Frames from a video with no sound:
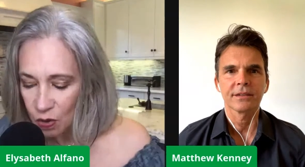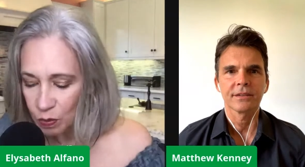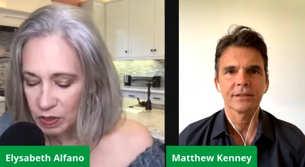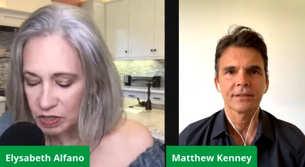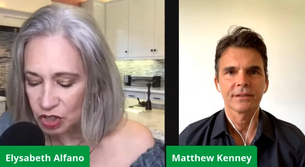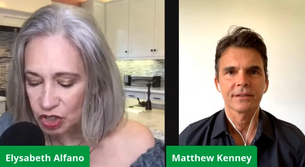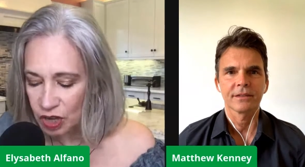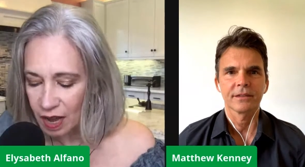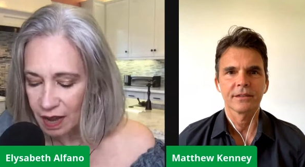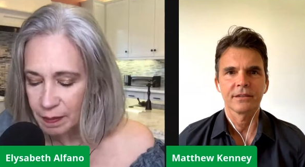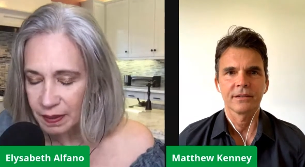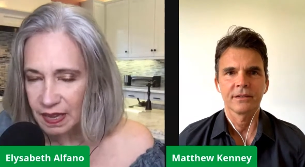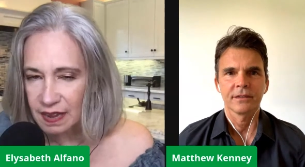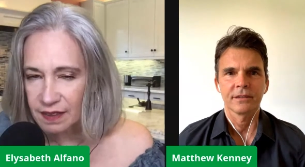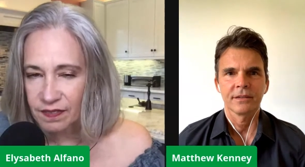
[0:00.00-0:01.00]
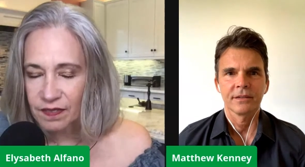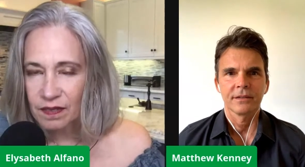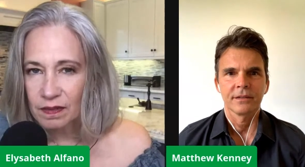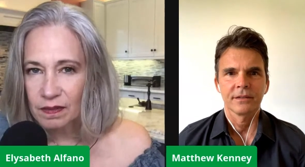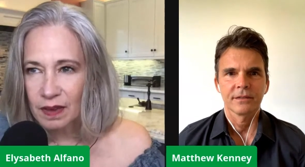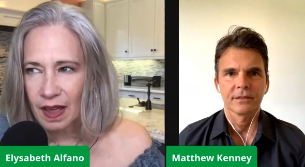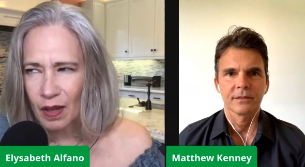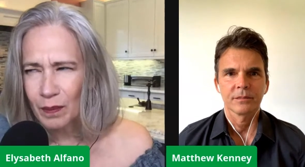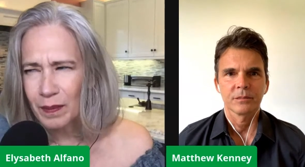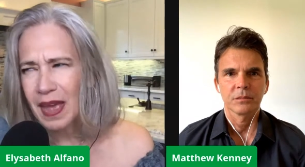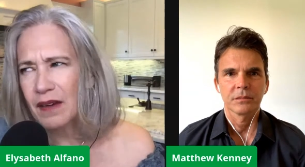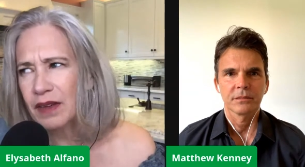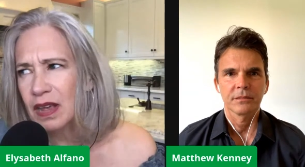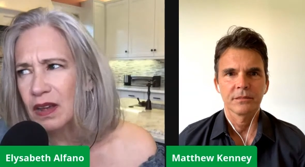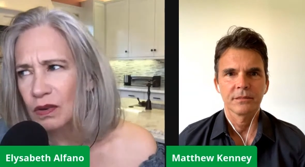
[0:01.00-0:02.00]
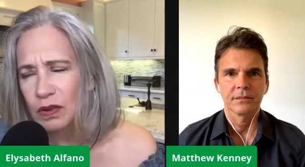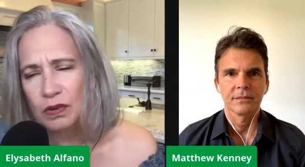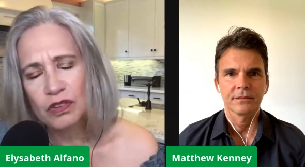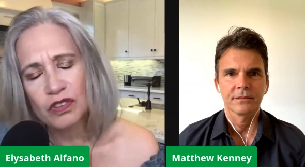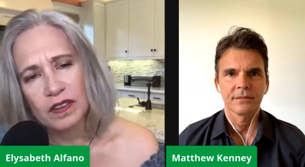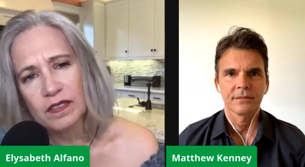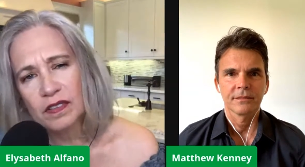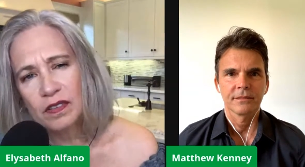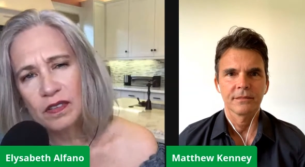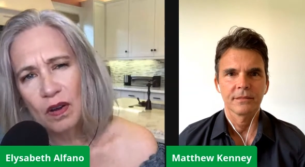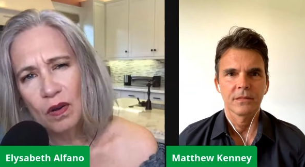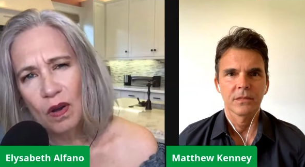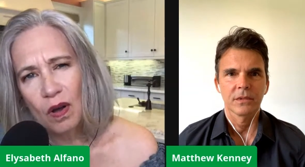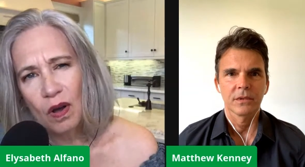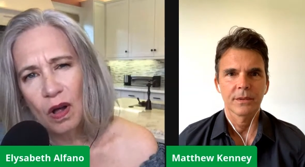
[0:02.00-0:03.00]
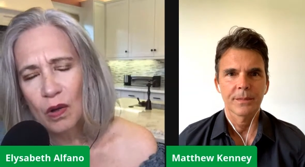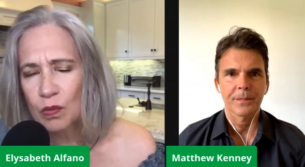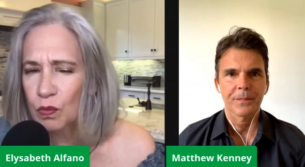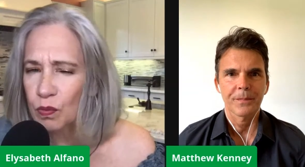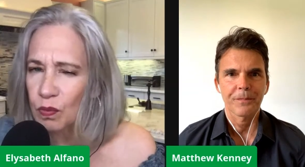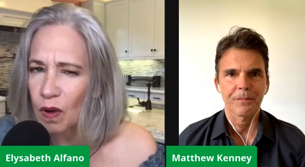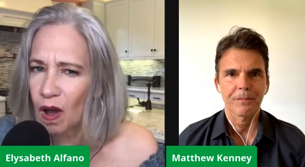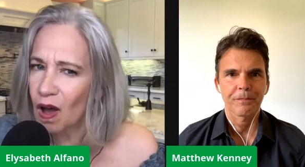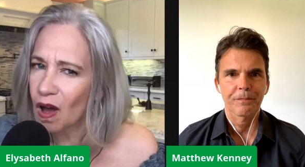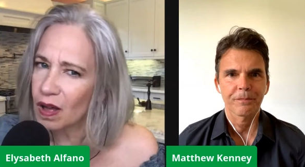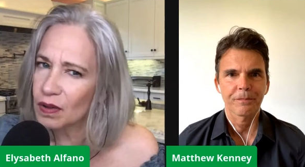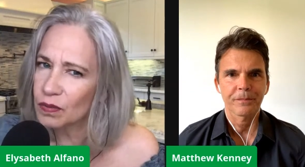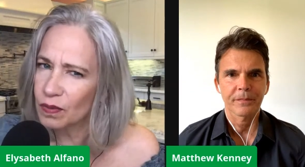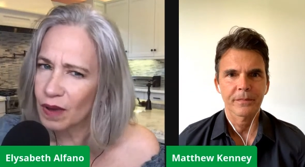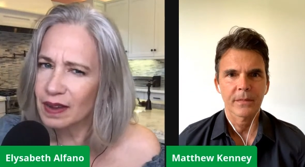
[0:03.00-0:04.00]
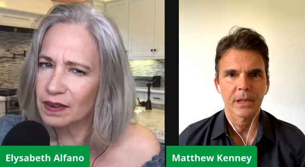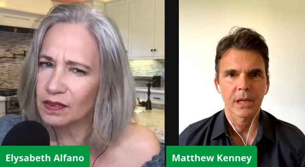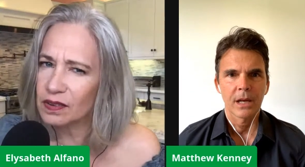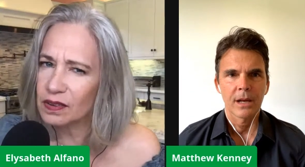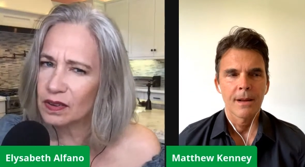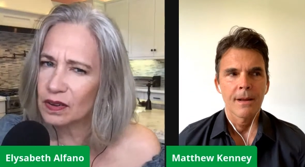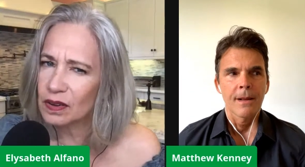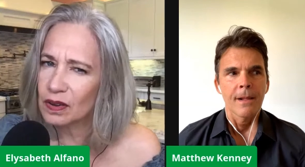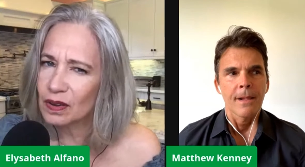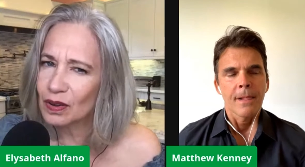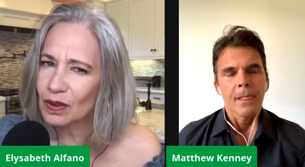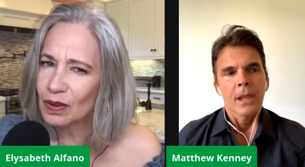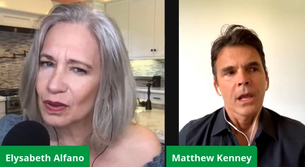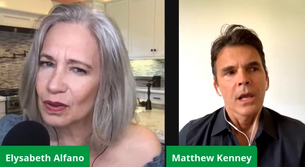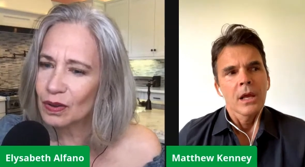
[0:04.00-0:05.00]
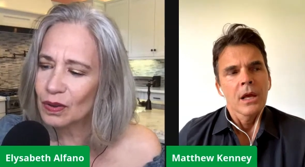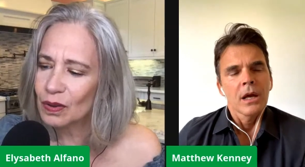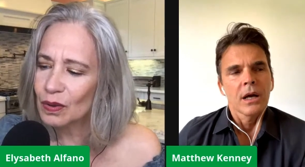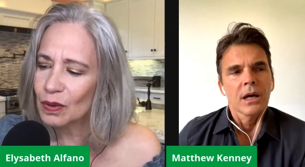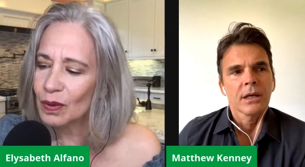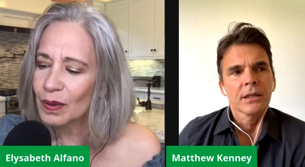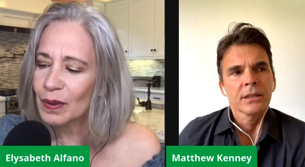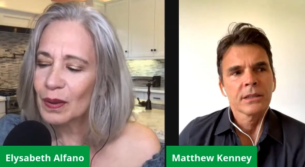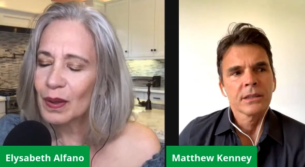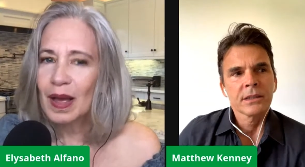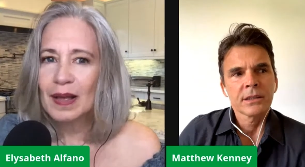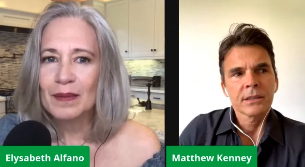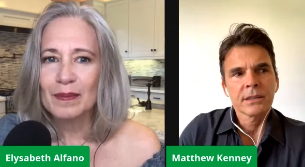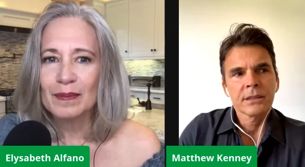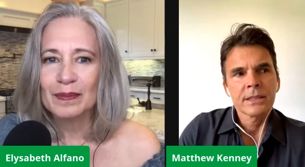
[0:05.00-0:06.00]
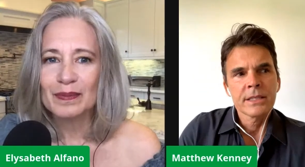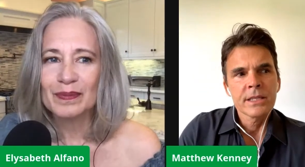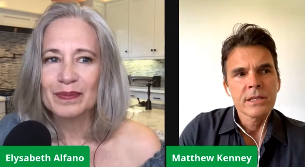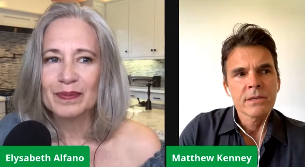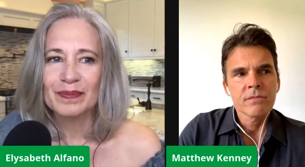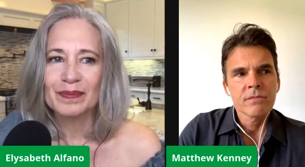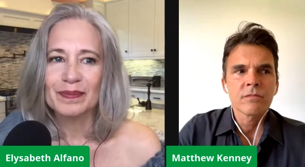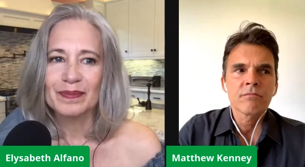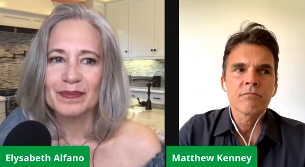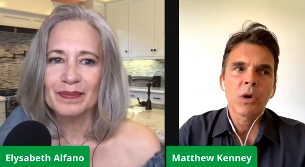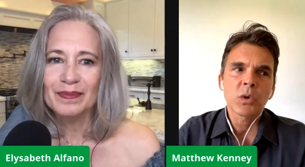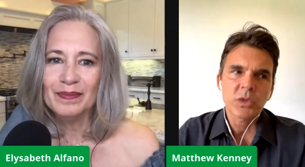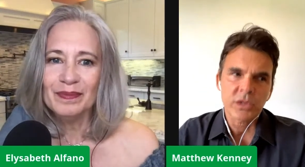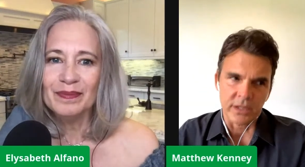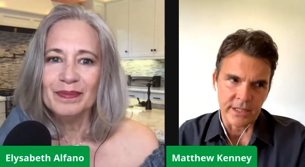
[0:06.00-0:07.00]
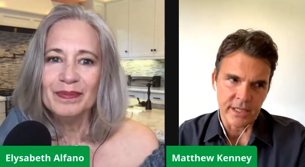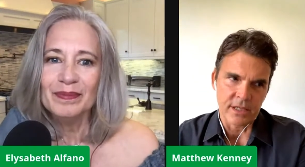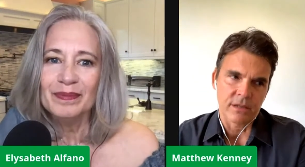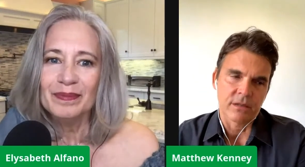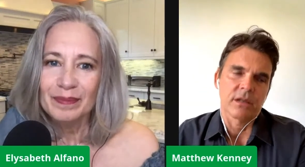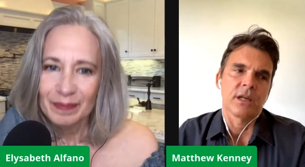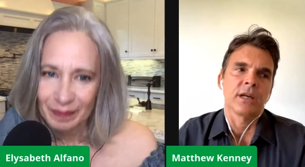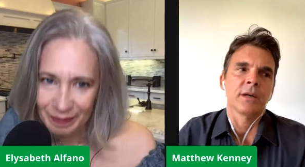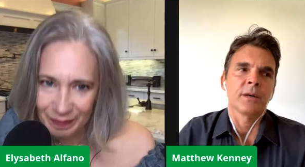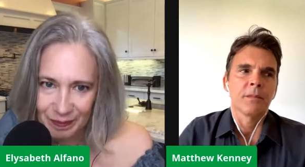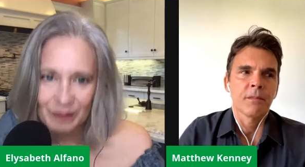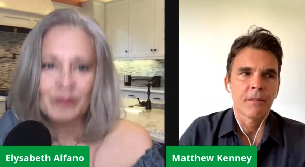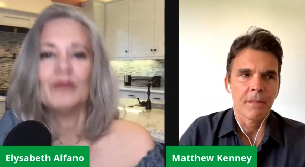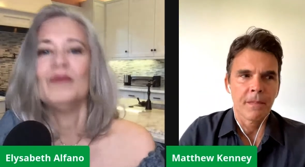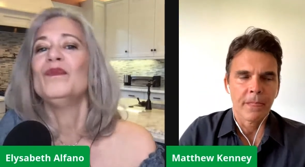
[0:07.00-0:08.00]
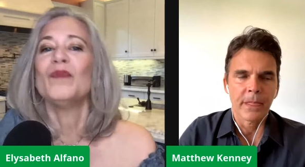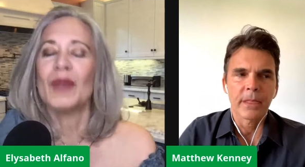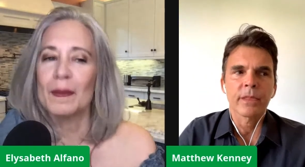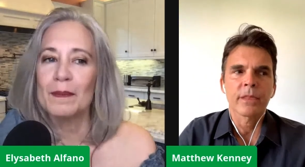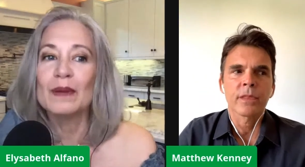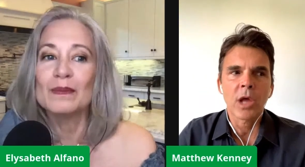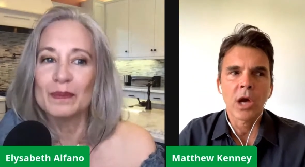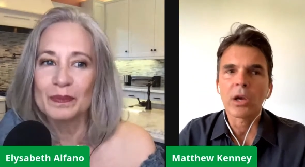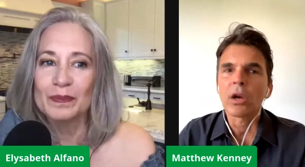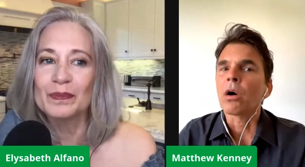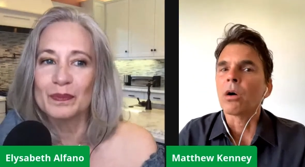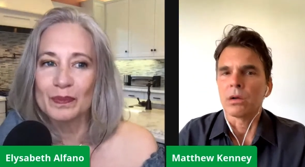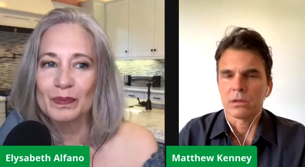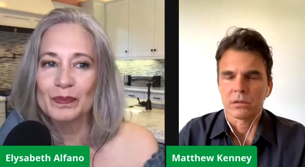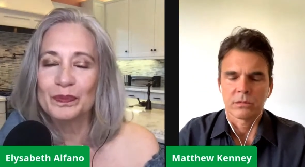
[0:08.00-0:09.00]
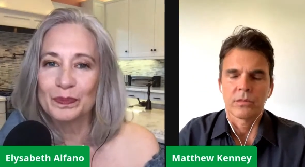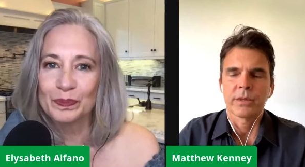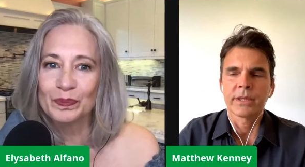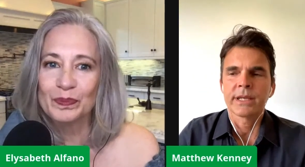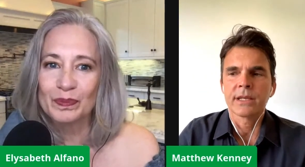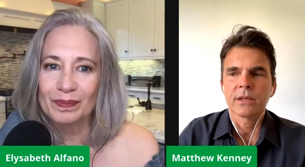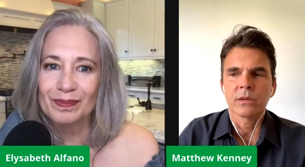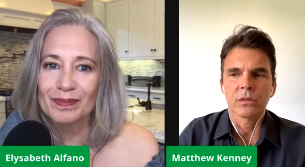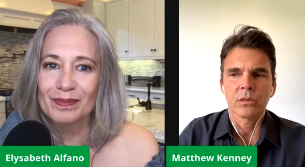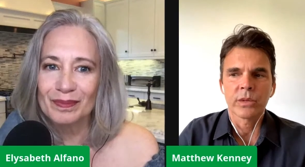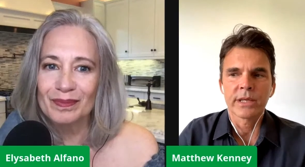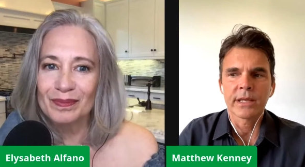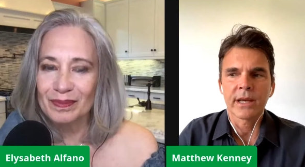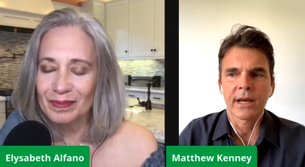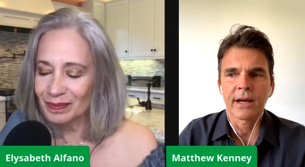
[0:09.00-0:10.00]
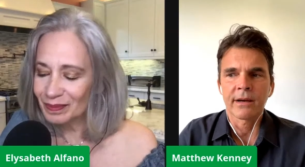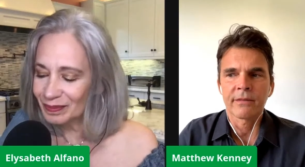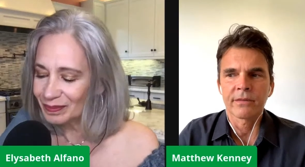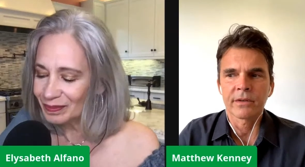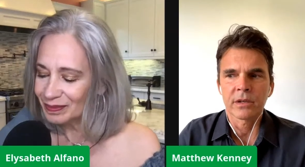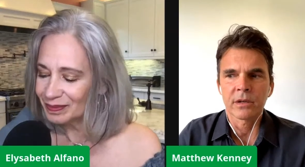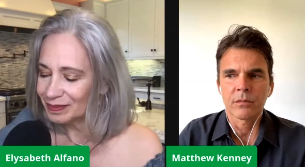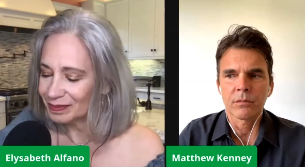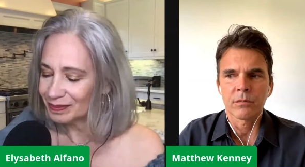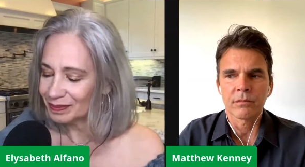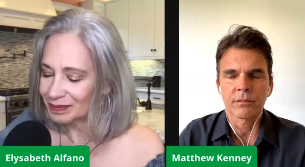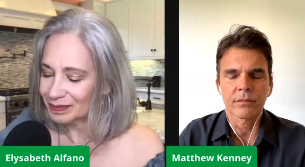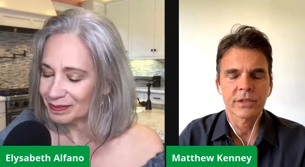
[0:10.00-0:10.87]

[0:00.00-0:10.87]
Speaker 1: which I believe, help me out here, your cheeses are all raw, right?
Speaker 2: Uh, mostly, um, not all. We we have um,